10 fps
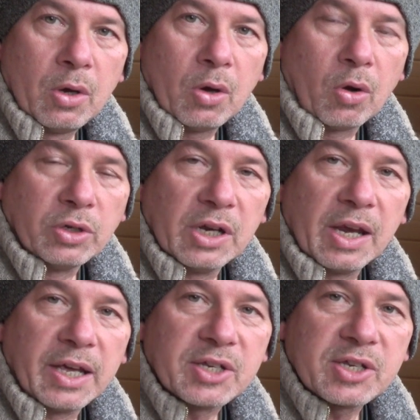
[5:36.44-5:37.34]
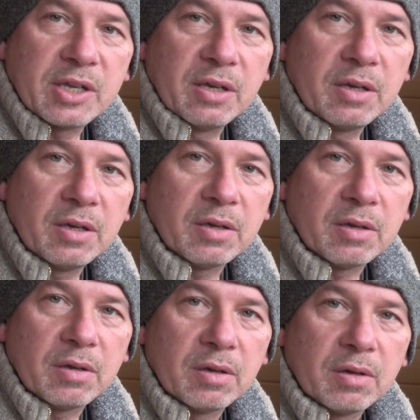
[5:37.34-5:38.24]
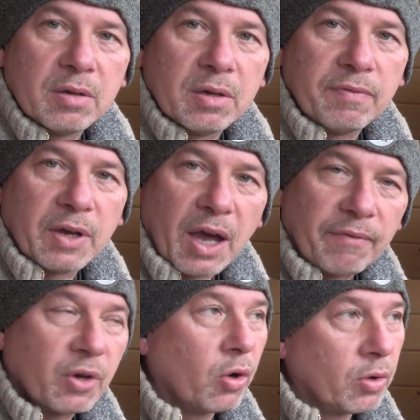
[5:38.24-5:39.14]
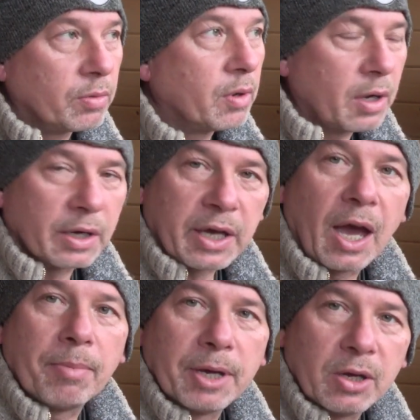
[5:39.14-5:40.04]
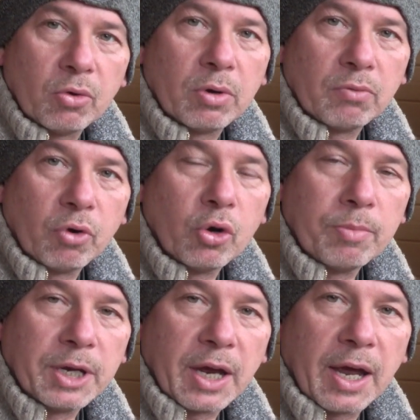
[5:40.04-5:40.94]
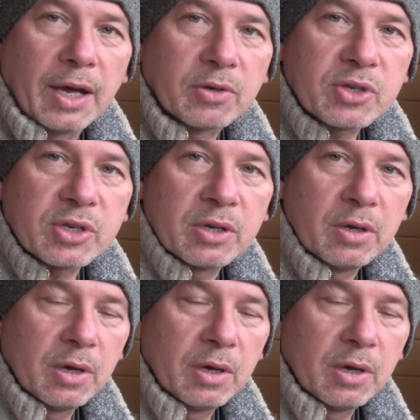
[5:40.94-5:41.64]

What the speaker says: on your list if you have got a cabin or a room in your house.